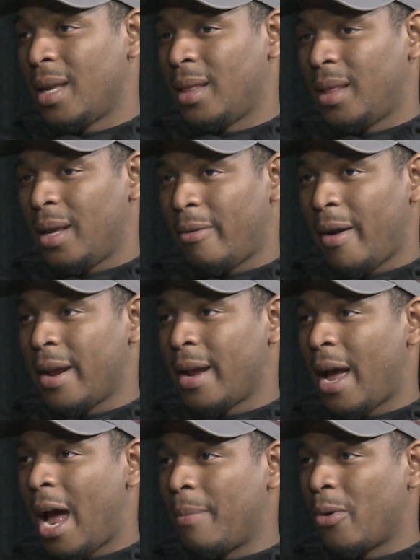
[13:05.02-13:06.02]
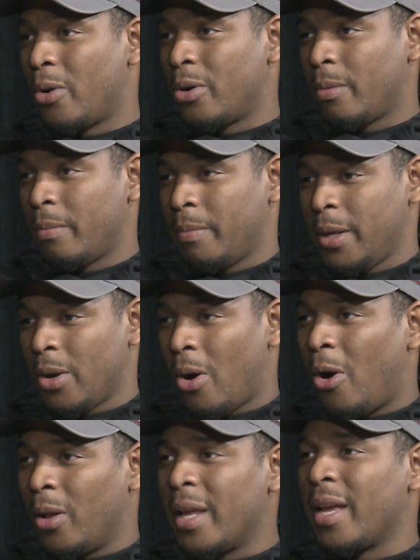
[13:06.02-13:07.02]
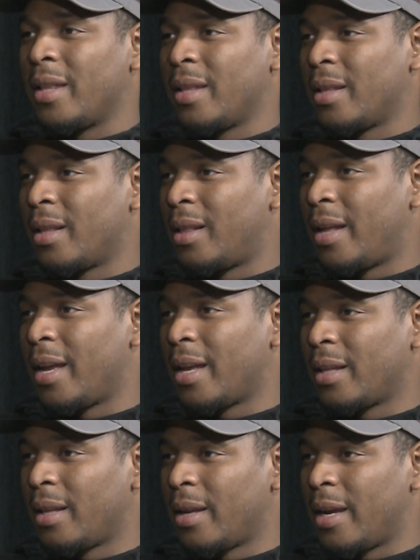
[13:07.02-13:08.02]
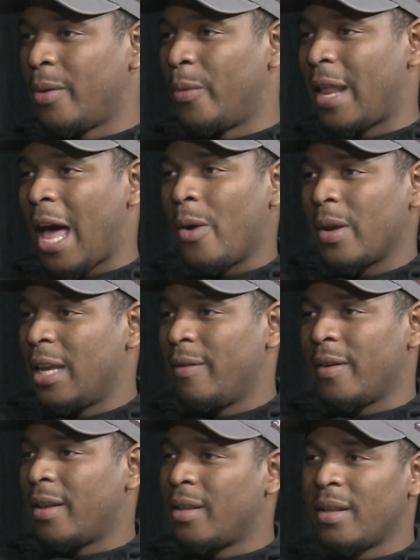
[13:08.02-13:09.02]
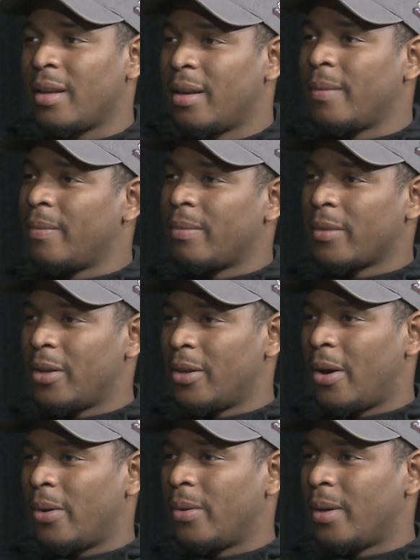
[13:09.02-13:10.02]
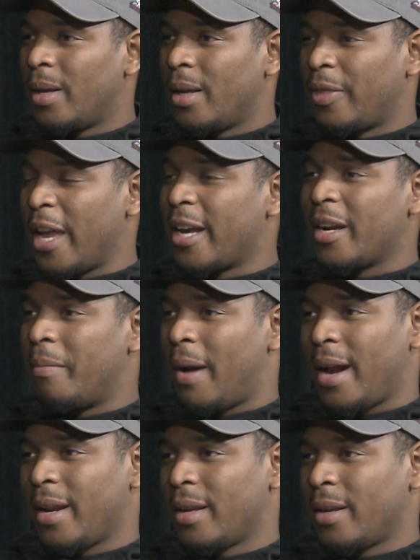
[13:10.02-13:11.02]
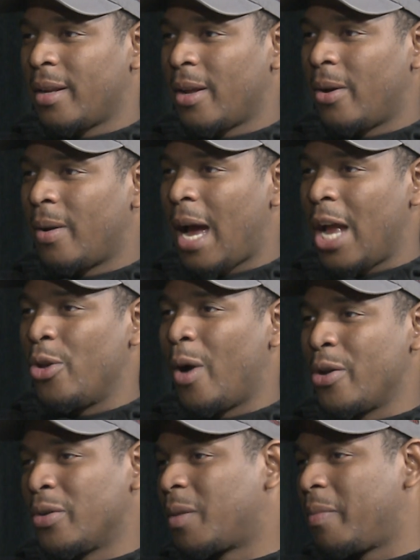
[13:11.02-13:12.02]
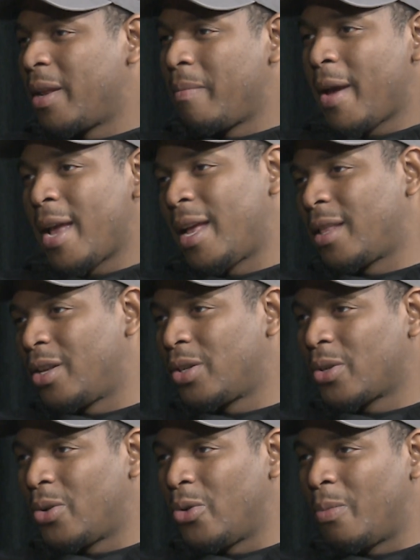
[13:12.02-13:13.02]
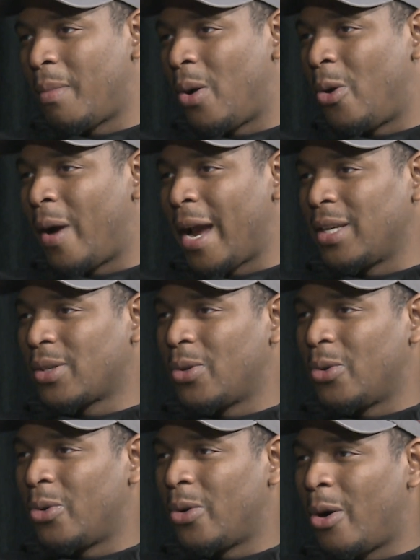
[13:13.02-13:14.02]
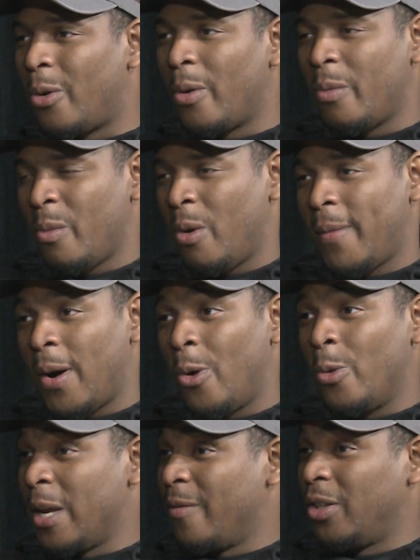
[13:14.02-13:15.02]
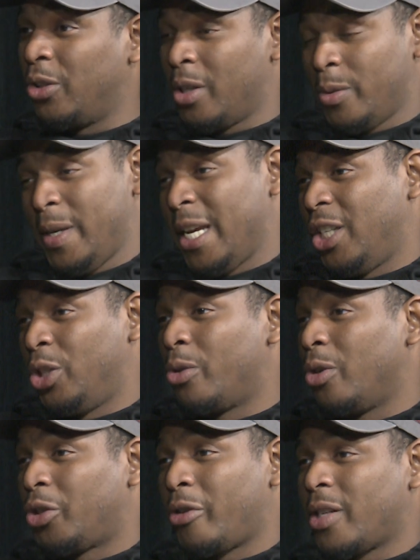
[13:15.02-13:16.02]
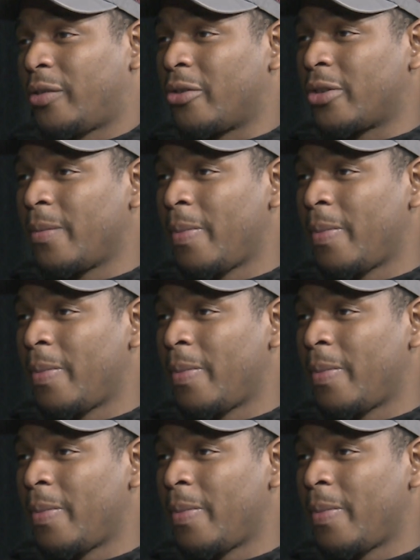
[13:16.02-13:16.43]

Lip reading: all right, I'm going to be all in, and without even, thinking about it. I know I used to be the man at this school, my old high school, or even because we get JUCO transfers.